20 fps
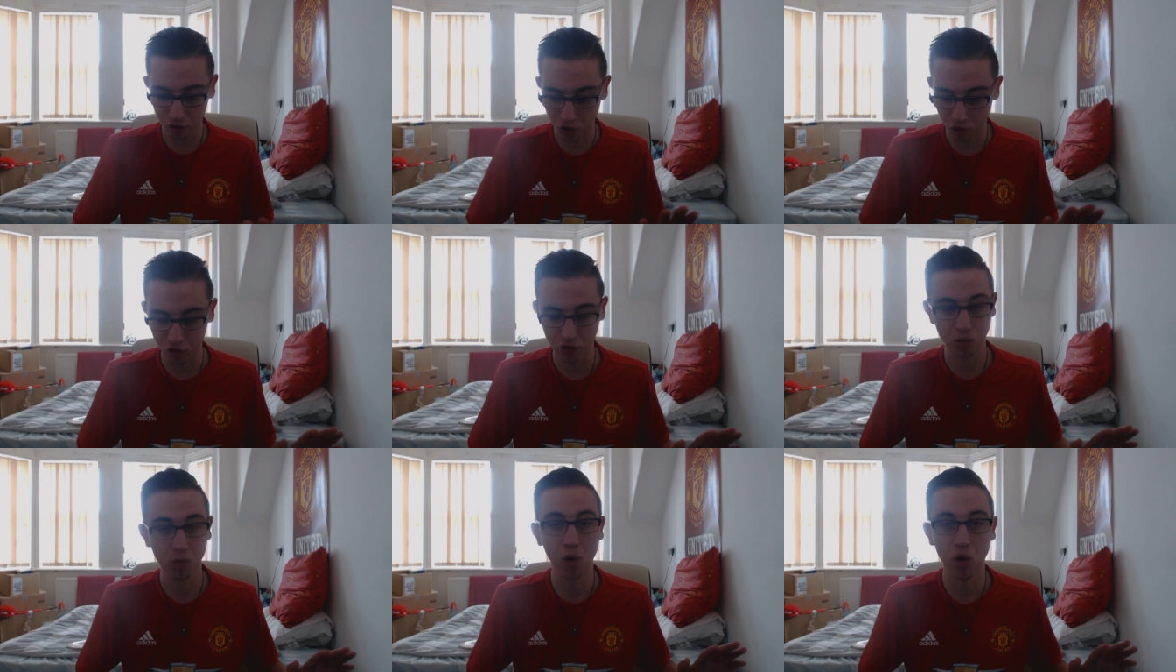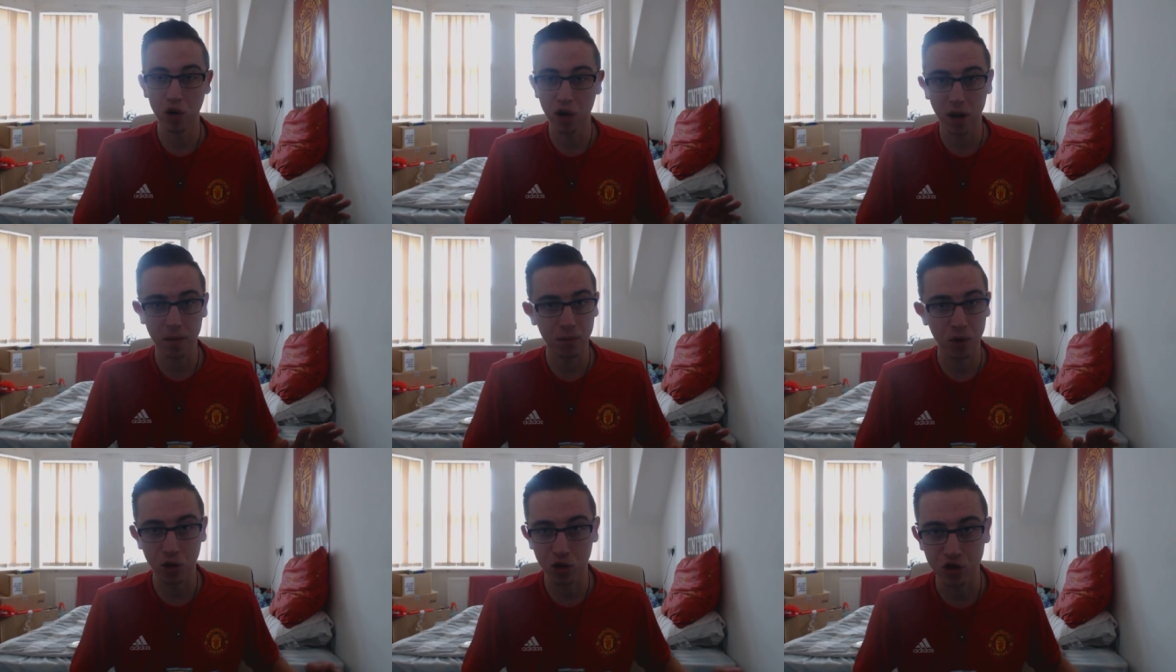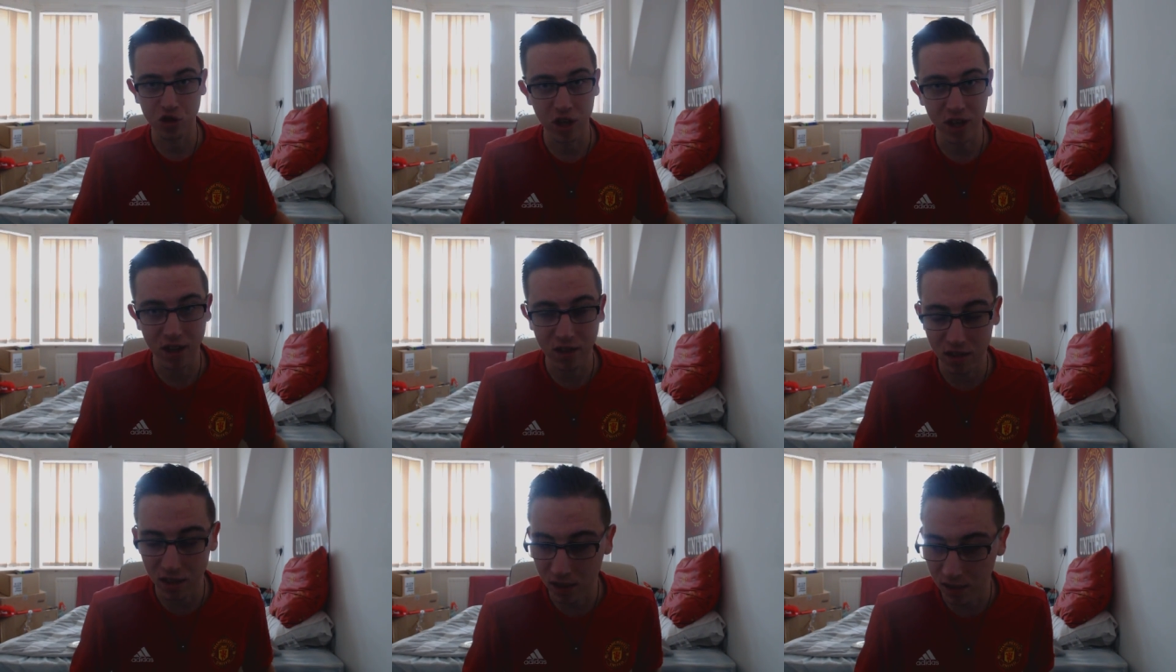touch wood, I'm not
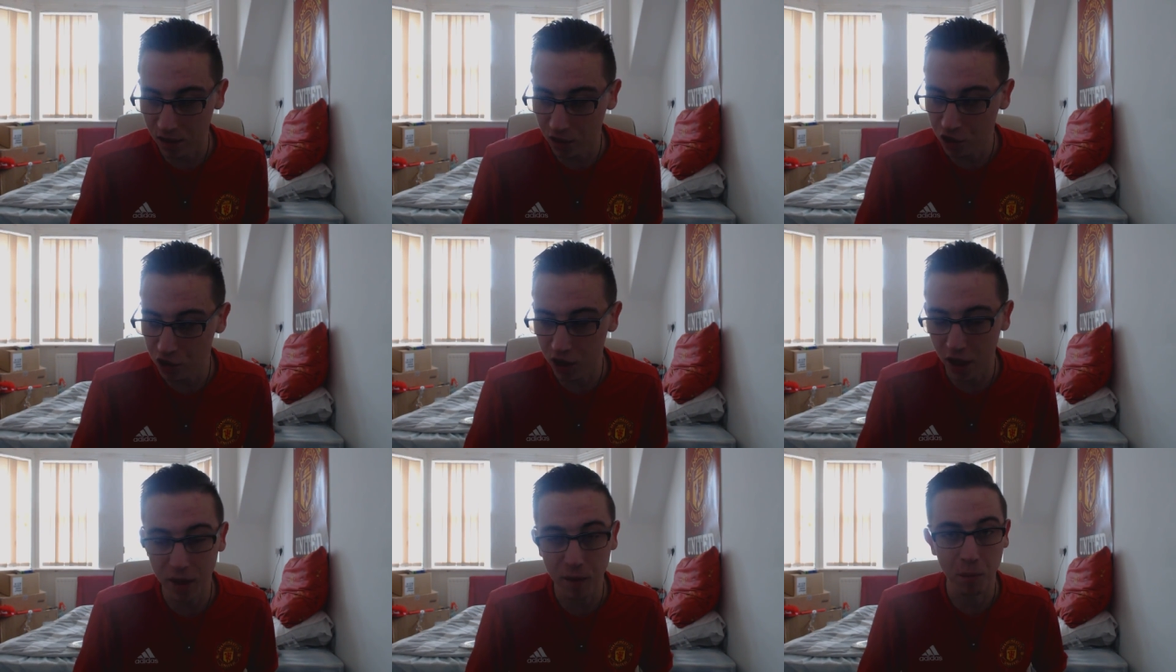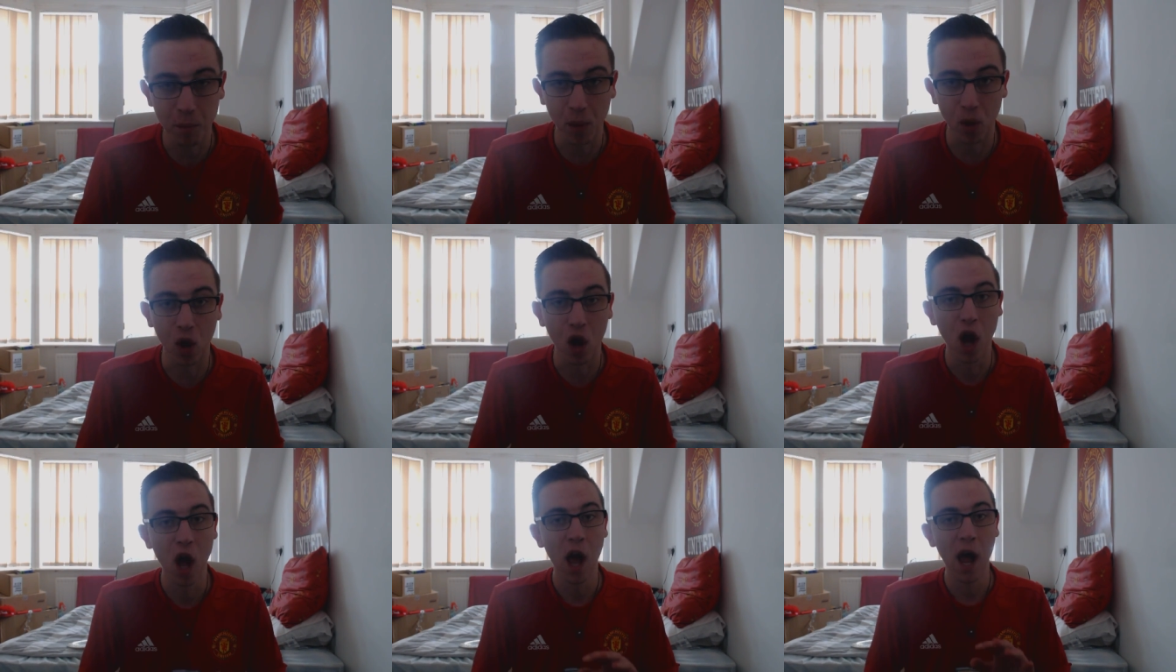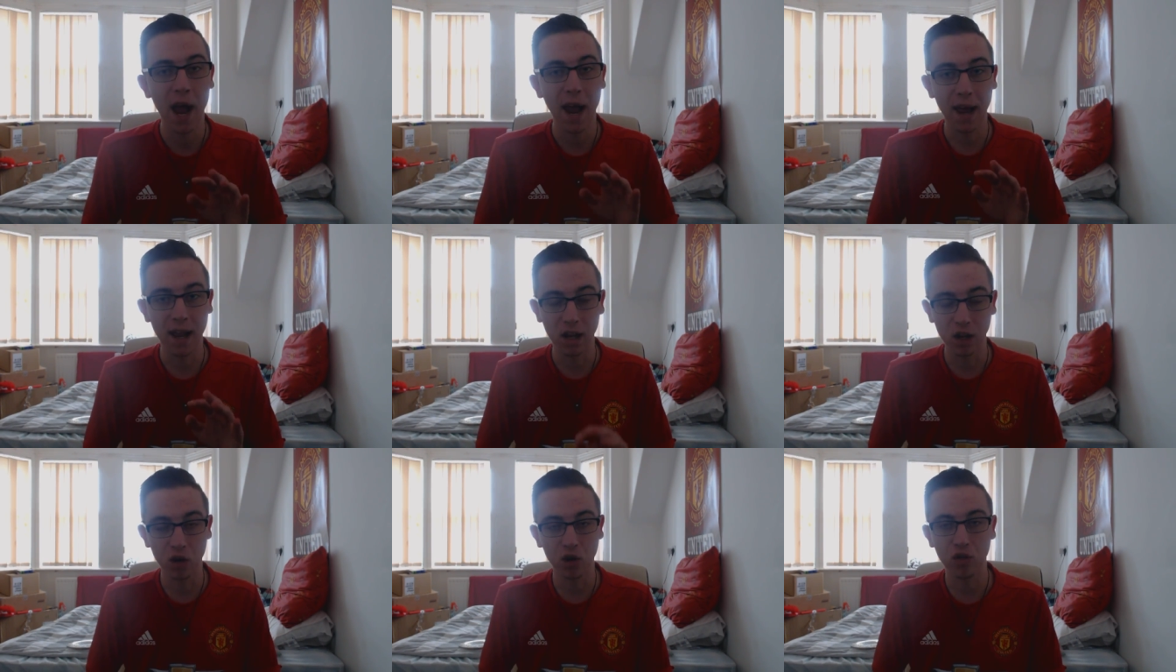jinxing this shit, but
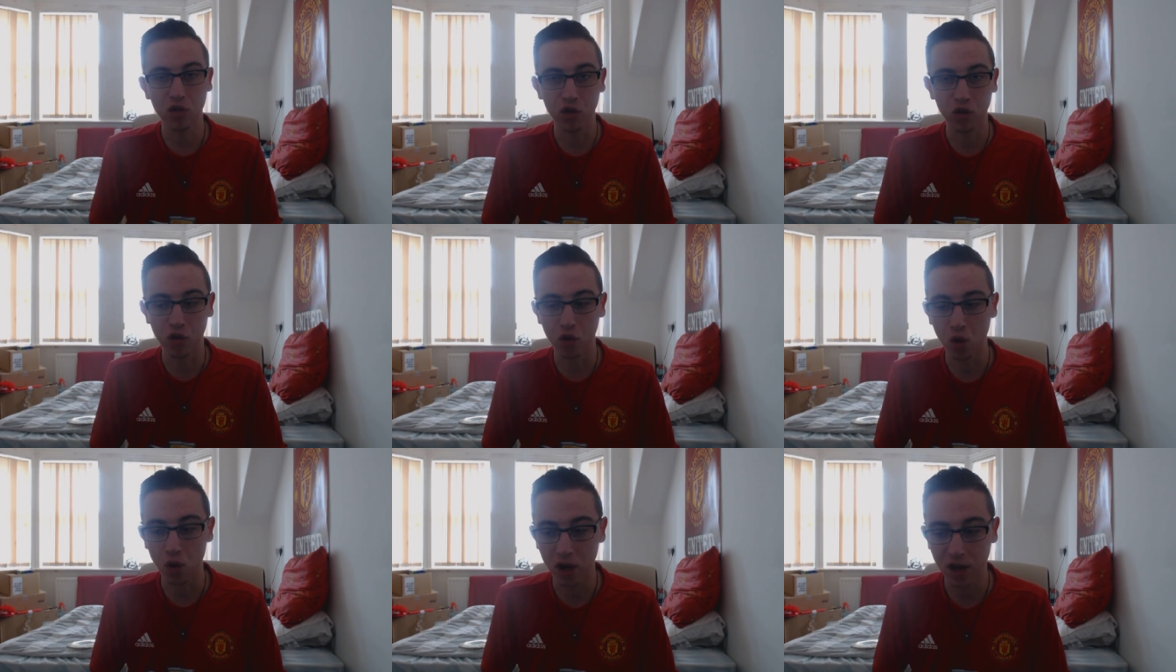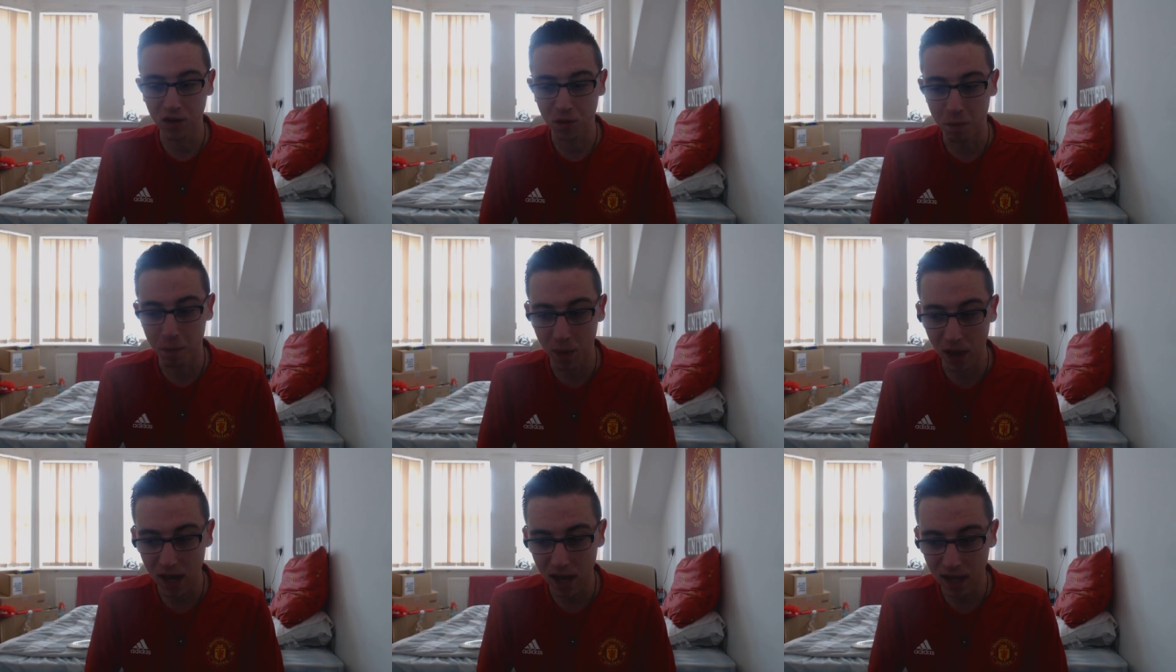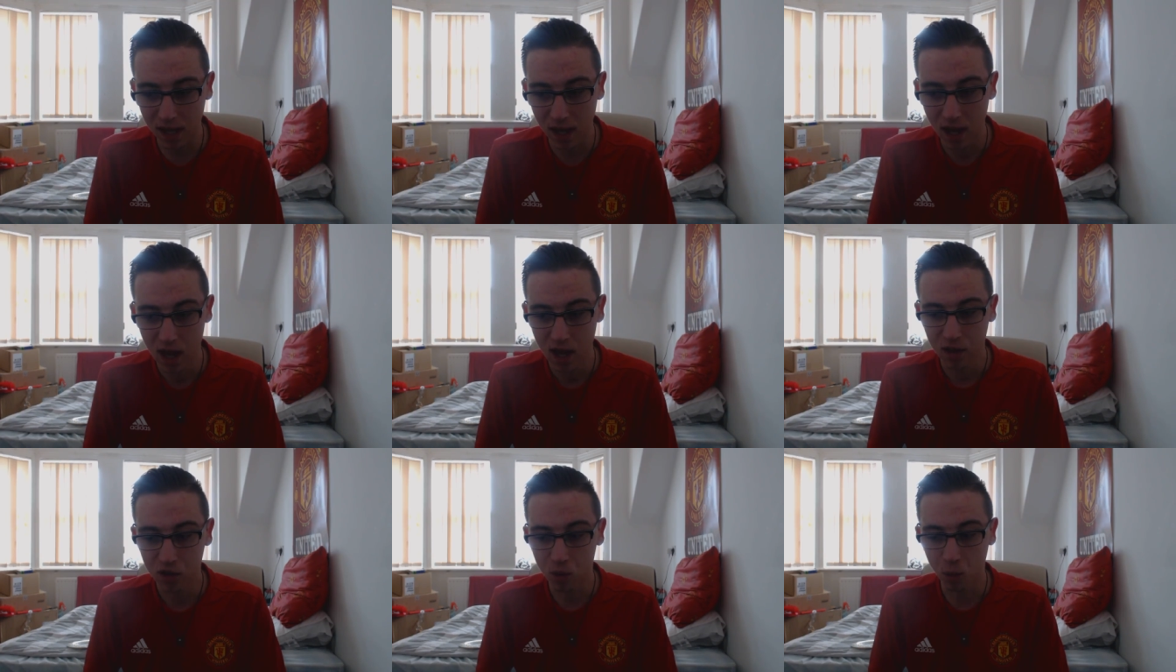it looks as though he's back
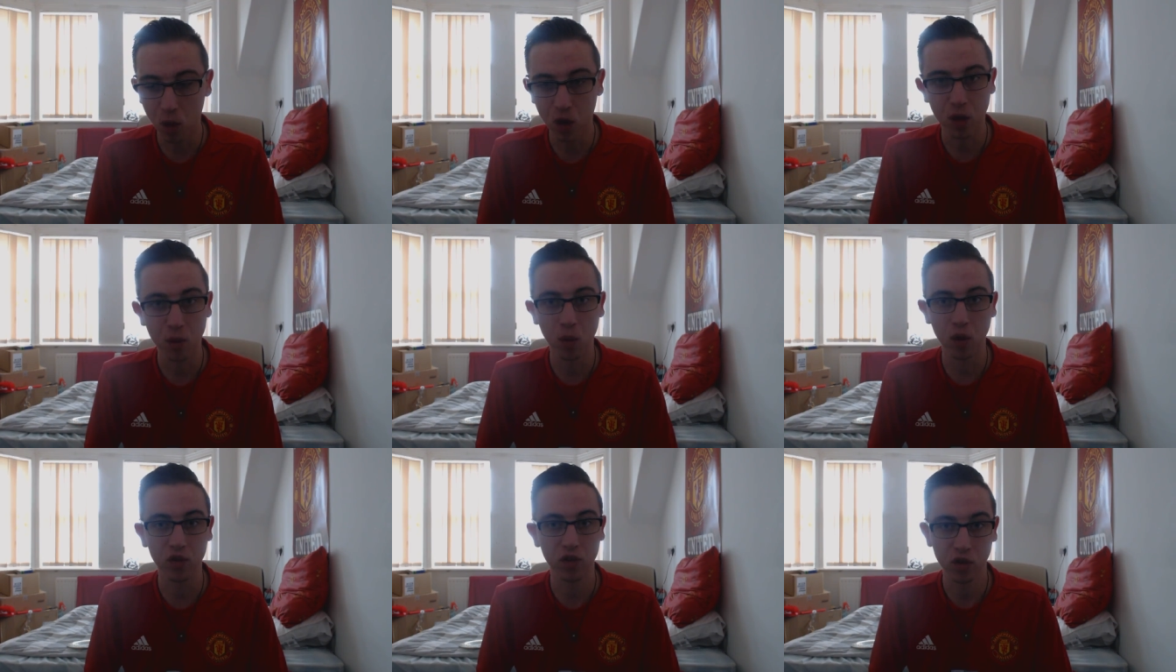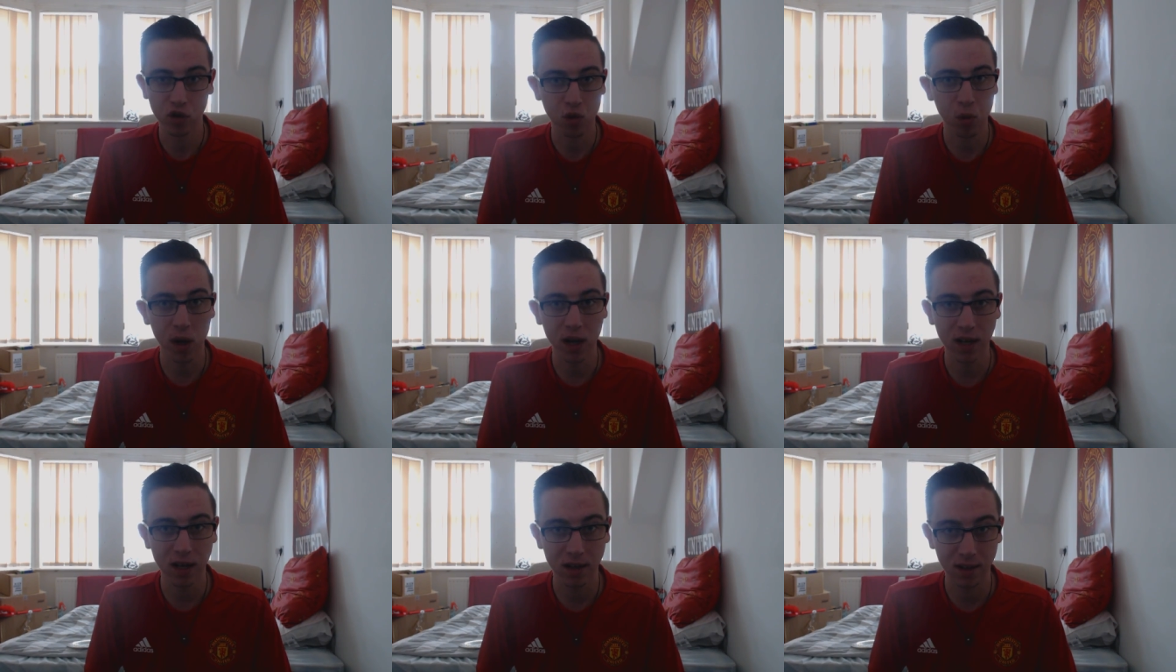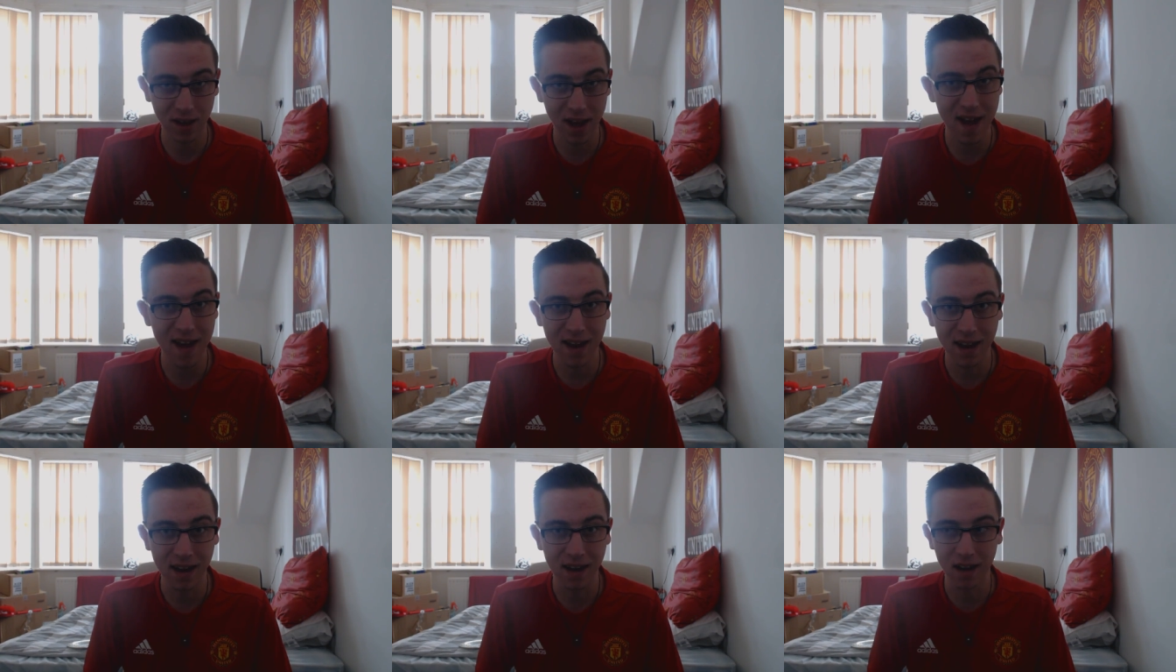to what he was in twenty
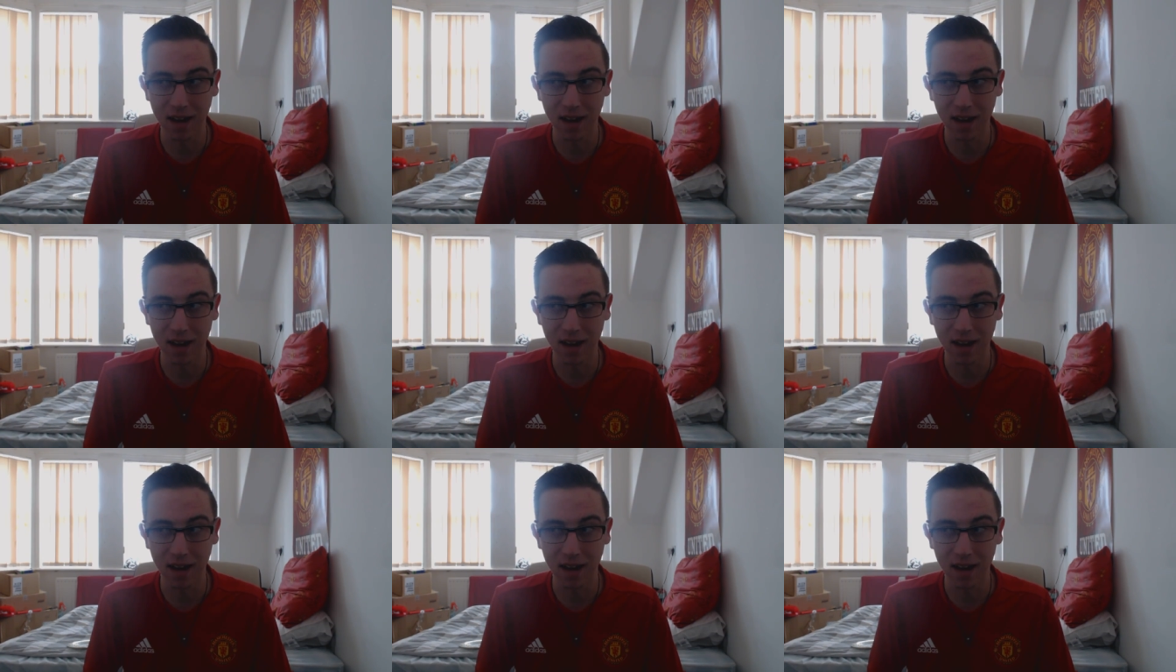ten.